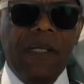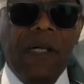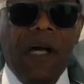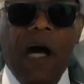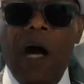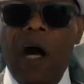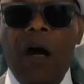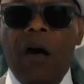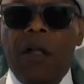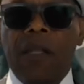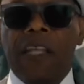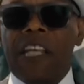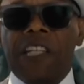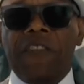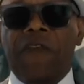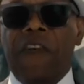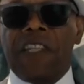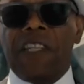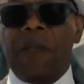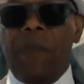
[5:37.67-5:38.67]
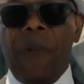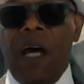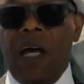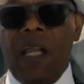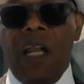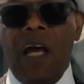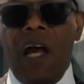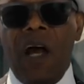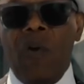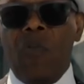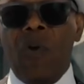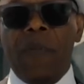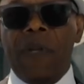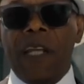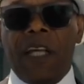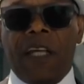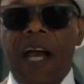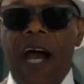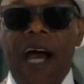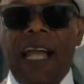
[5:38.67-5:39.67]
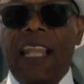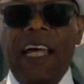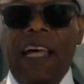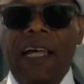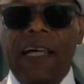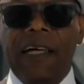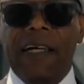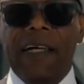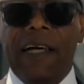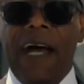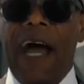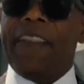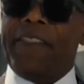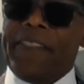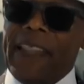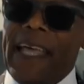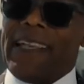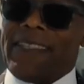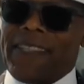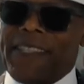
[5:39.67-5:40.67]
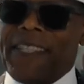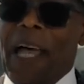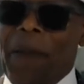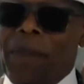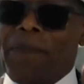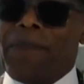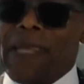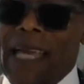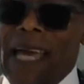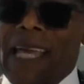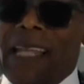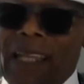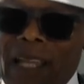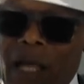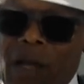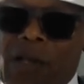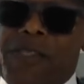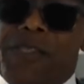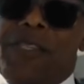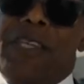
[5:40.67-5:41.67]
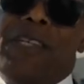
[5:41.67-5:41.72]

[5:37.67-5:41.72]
All this for some unarmed women of color? I think something got lost